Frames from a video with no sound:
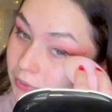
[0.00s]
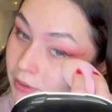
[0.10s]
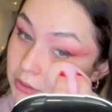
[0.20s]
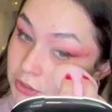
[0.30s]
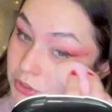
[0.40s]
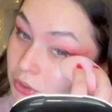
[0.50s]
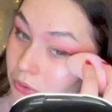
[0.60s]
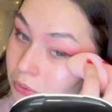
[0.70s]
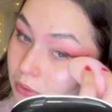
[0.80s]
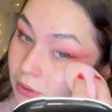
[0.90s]

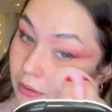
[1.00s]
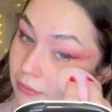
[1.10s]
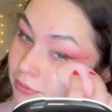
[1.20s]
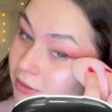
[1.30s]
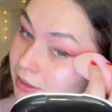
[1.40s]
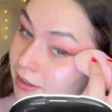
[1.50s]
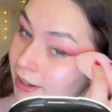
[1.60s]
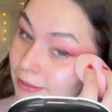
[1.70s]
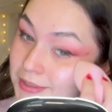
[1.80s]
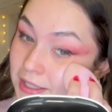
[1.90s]
So I
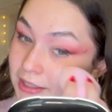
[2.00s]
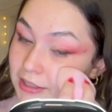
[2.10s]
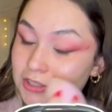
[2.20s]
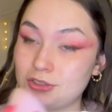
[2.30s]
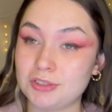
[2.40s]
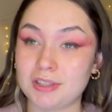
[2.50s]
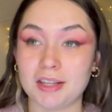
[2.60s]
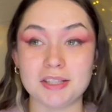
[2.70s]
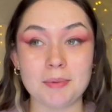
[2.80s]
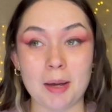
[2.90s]
was like, let's just get
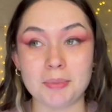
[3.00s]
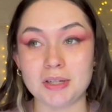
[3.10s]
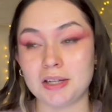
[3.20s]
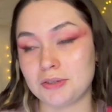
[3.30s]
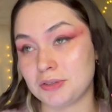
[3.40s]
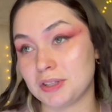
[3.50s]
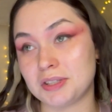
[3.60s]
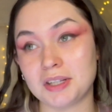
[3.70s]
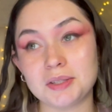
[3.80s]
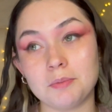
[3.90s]
some appetizers. Let's
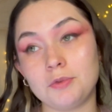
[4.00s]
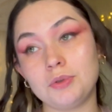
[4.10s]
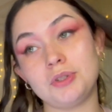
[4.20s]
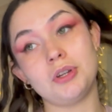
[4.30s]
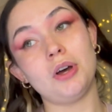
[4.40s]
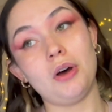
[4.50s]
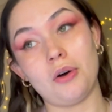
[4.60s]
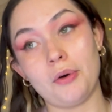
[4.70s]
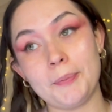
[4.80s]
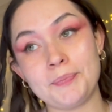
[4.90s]
get some food to go.